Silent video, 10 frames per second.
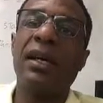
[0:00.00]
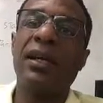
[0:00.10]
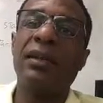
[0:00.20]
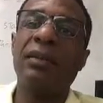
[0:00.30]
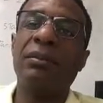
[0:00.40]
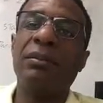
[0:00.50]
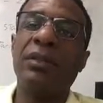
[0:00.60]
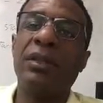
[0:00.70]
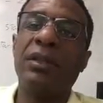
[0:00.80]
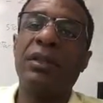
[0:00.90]

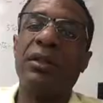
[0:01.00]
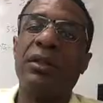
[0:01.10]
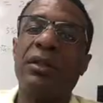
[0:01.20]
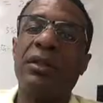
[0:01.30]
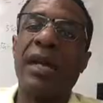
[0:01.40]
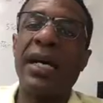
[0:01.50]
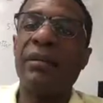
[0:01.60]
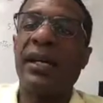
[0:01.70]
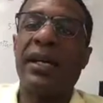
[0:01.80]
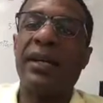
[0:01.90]
and your
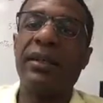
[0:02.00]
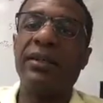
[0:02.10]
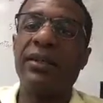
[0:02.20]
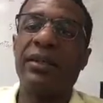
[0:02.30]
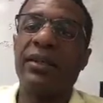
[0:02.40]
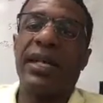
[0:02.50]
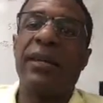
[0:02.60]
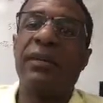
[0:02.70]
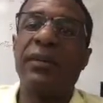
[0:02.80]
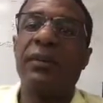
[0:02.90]
iPad or your
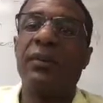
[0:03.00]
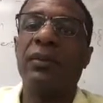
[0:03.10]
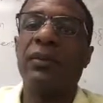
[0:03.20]
tablet